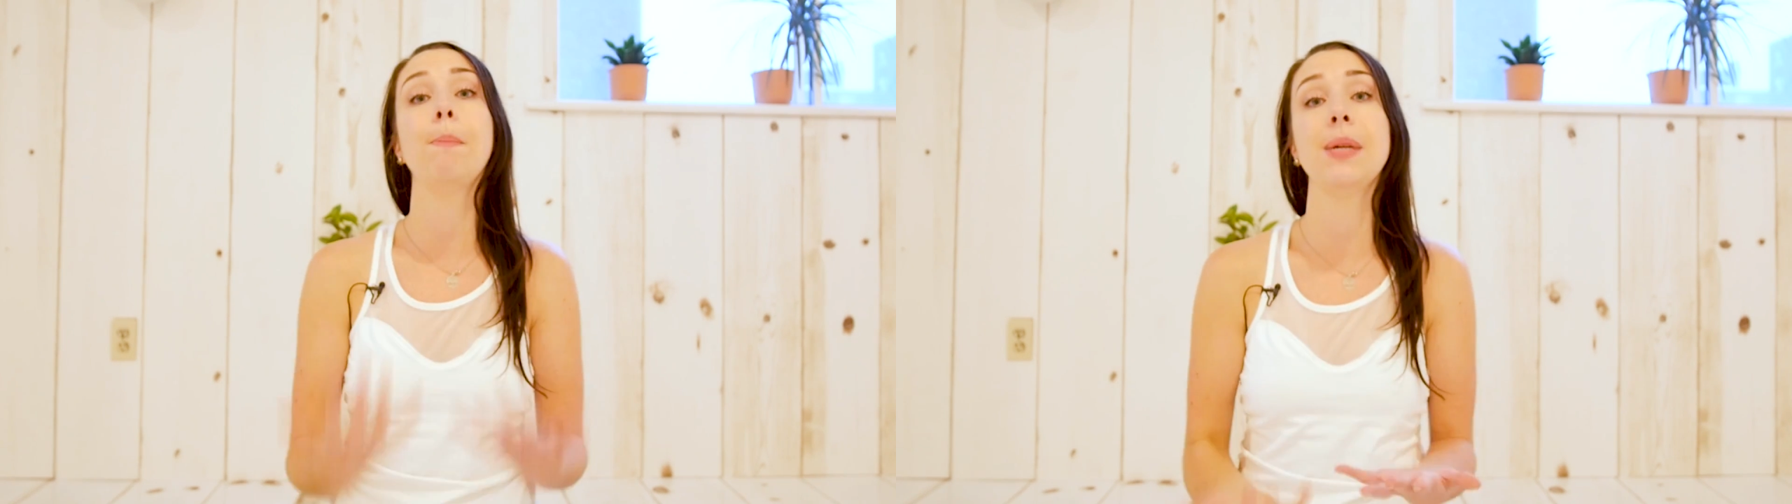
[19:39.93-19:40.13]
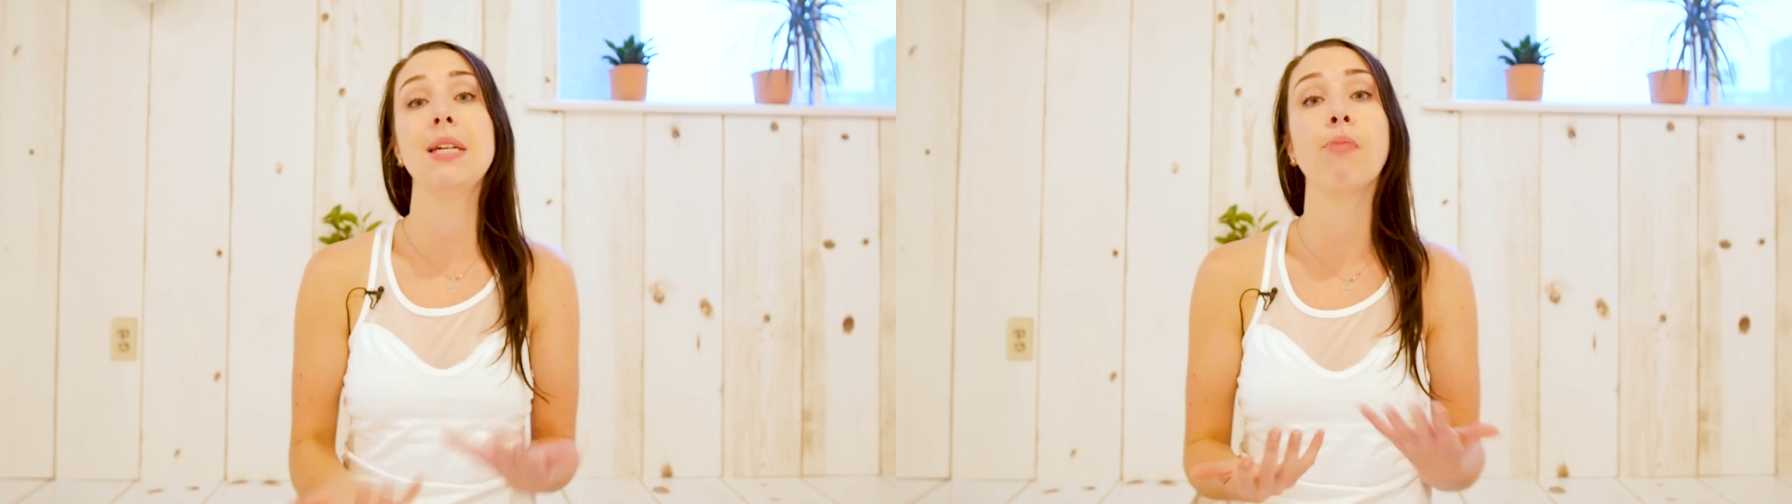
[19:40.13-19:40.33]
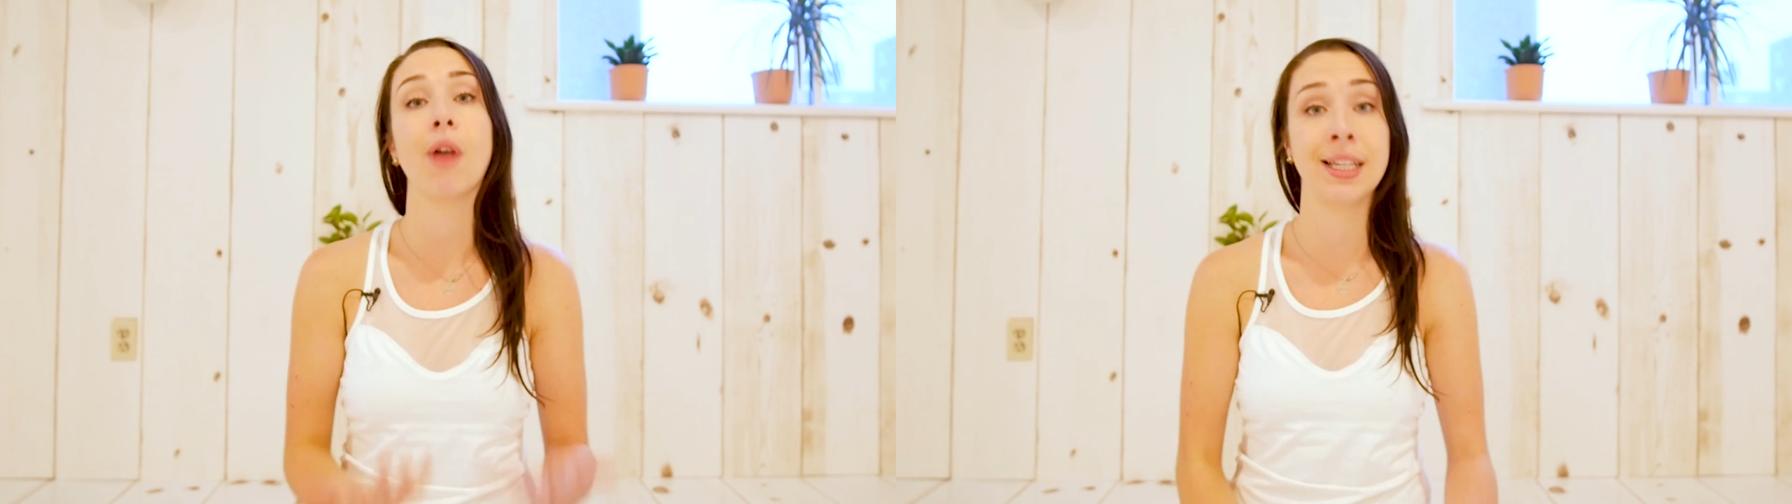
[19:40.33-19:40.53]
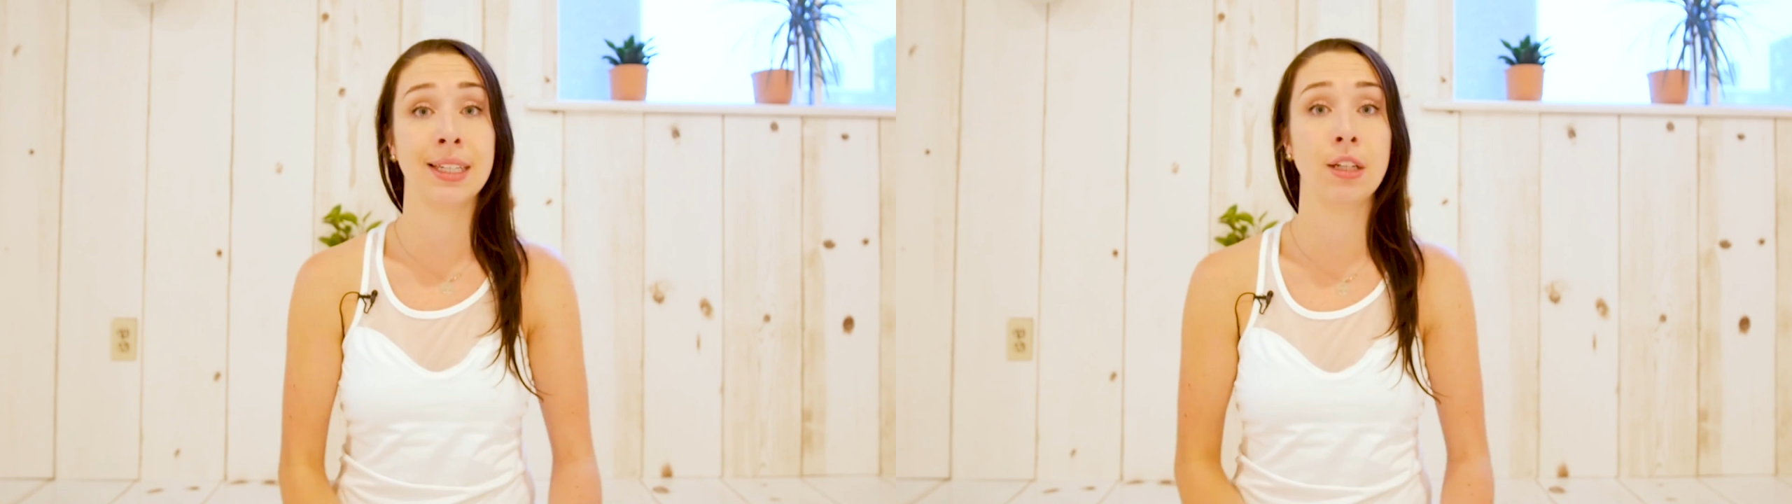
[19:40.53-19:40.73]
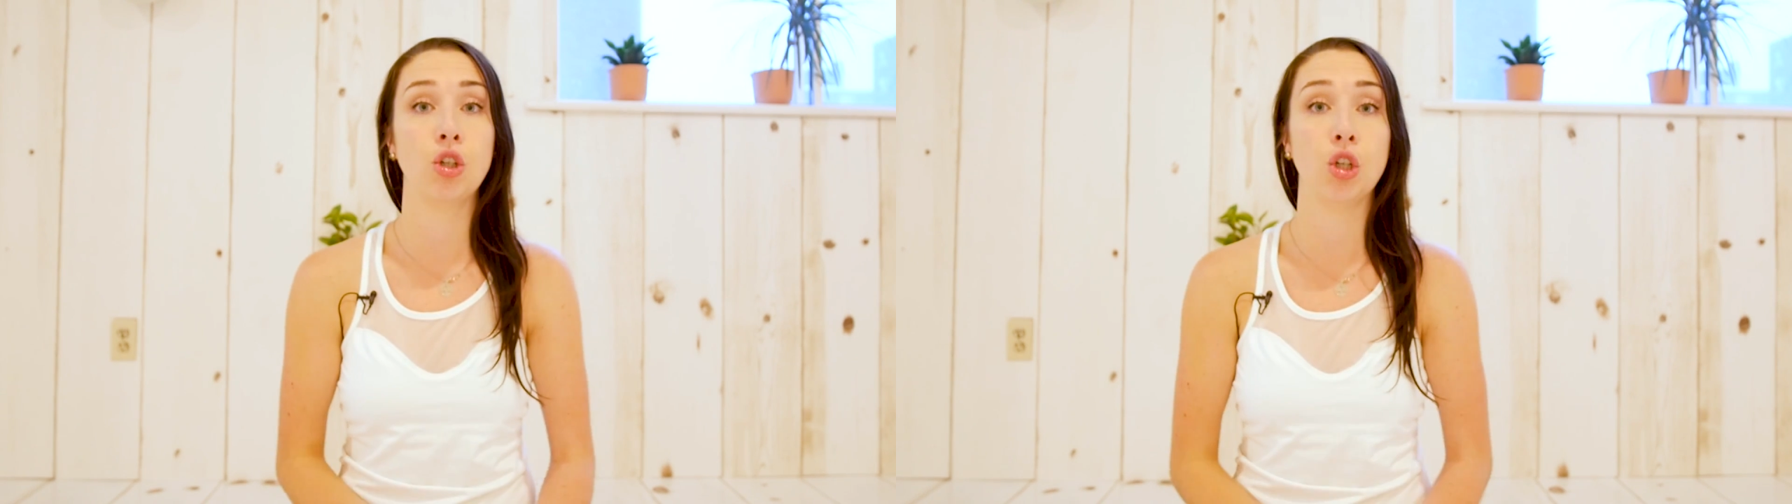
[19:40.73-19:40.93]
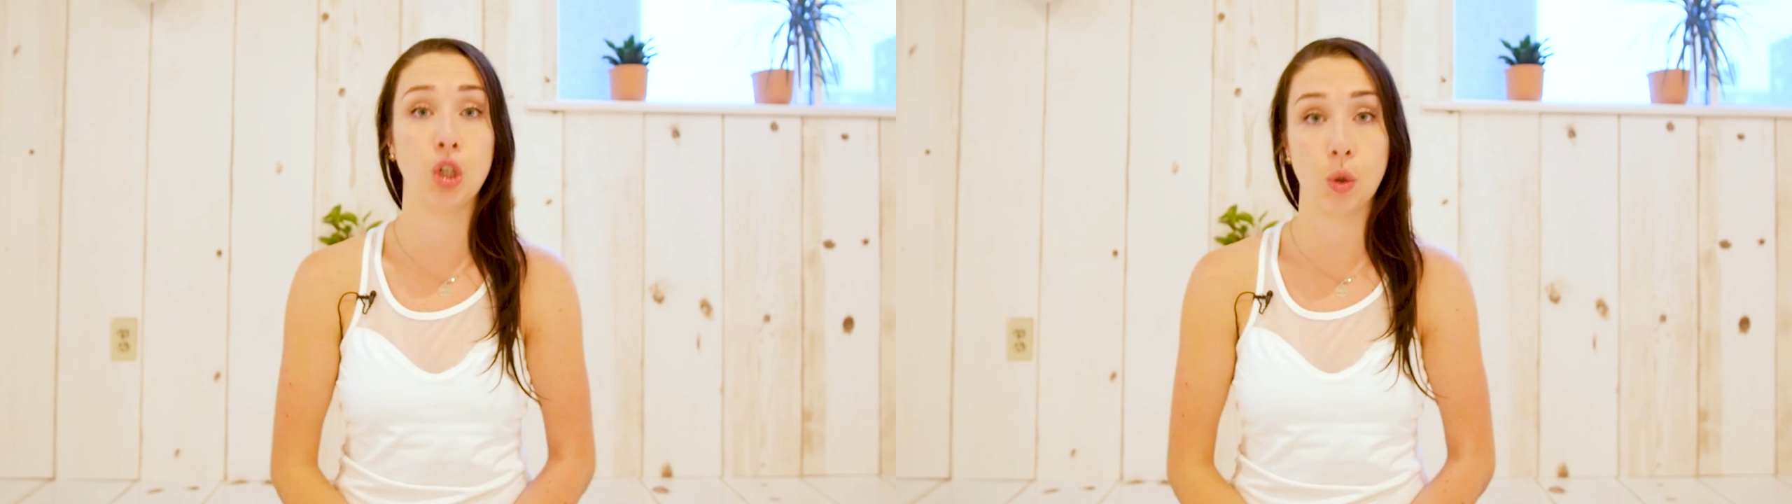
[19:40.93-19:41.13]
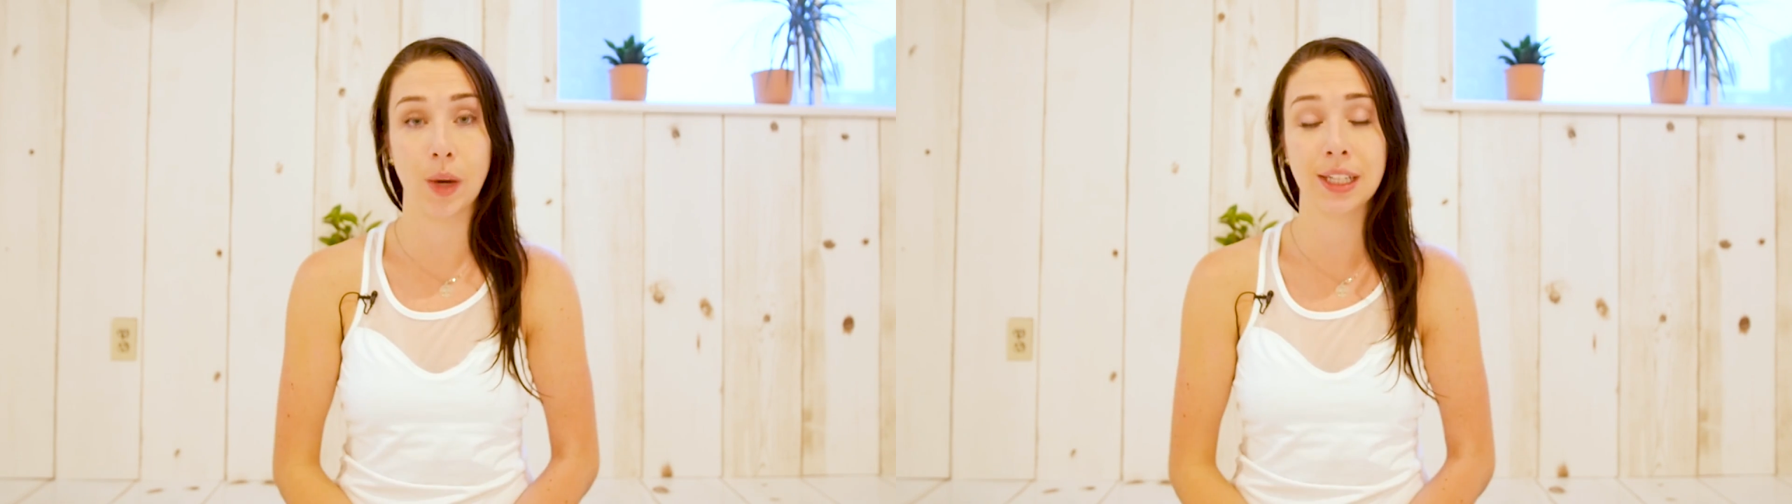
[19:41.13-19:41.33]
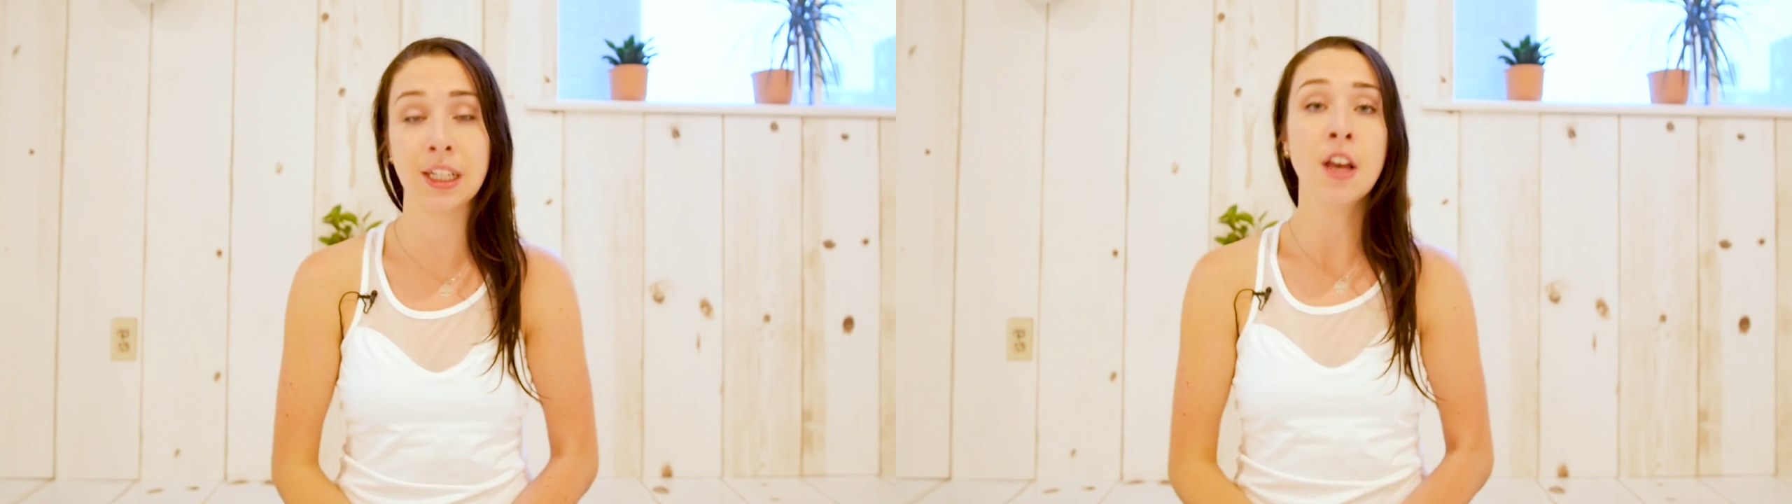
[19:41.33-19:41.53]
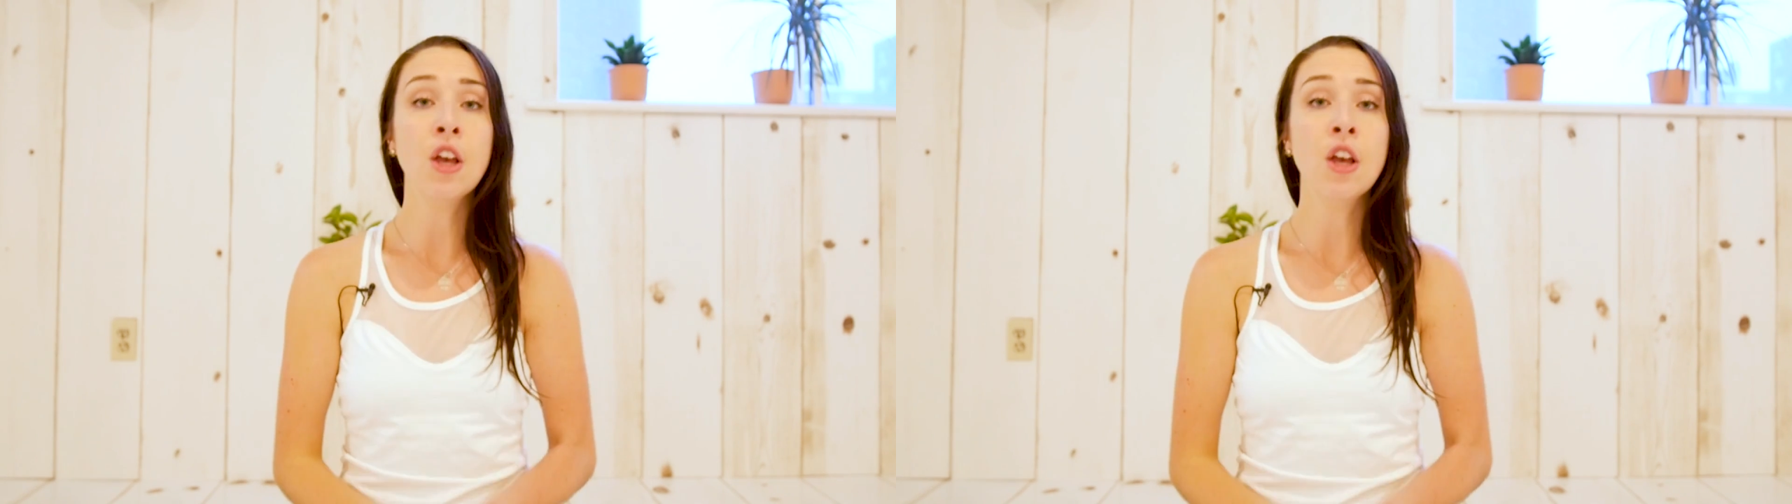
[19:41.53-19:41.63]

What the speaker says: be present to do it.